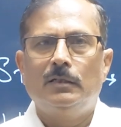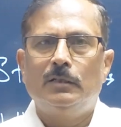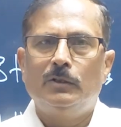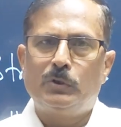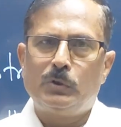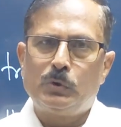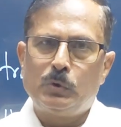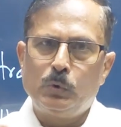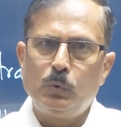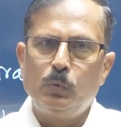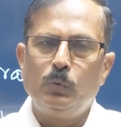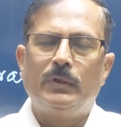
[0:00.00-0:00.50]

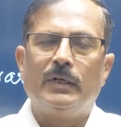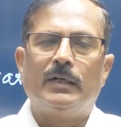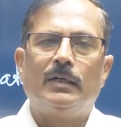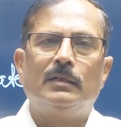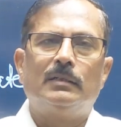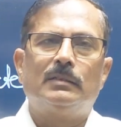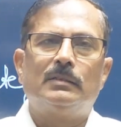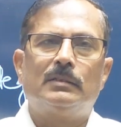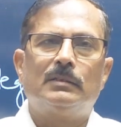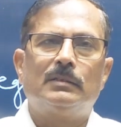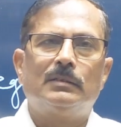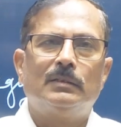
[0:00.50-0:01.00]

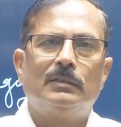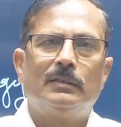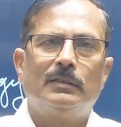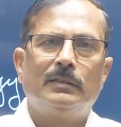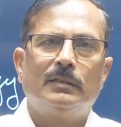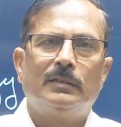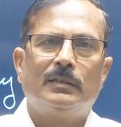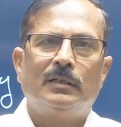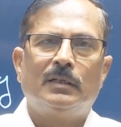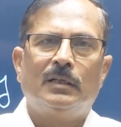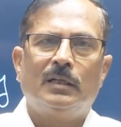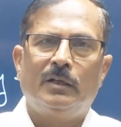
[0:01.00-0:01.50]
Students,
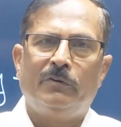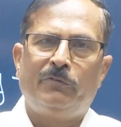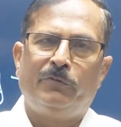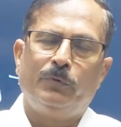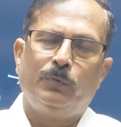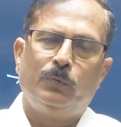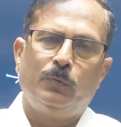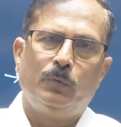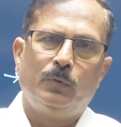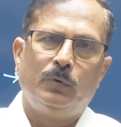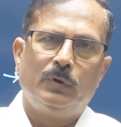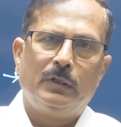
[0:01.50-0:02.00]
if
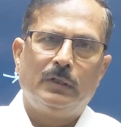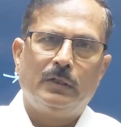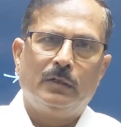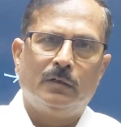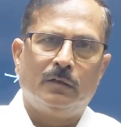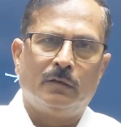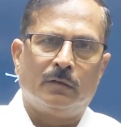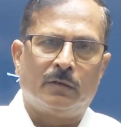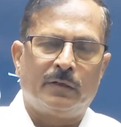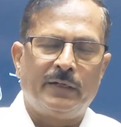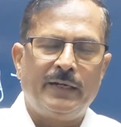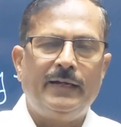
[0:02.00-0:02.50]
you
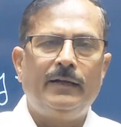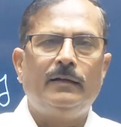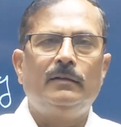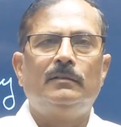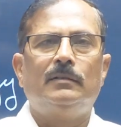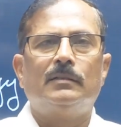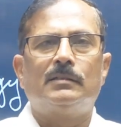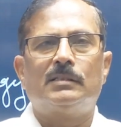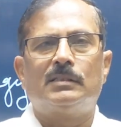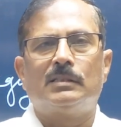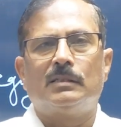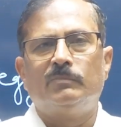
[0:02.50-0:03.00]
read
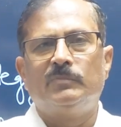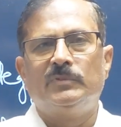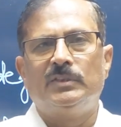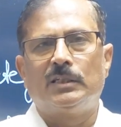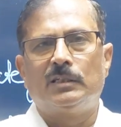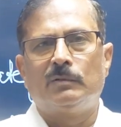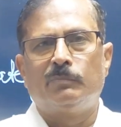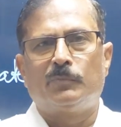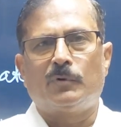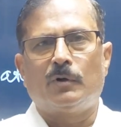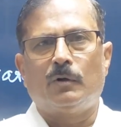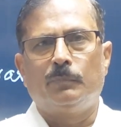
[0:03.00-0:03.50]
the
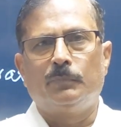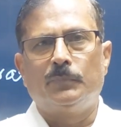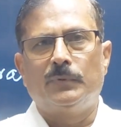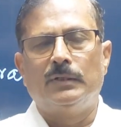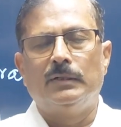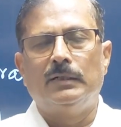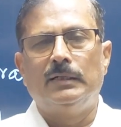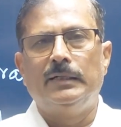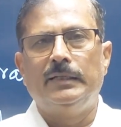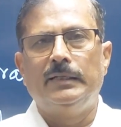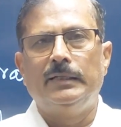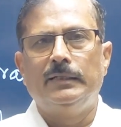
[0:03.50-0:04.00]
subject
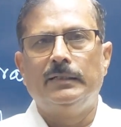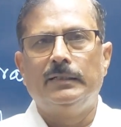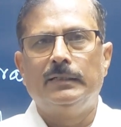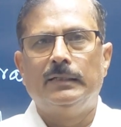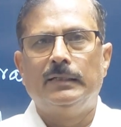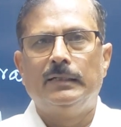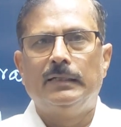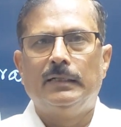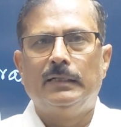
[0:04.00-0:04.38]
properly,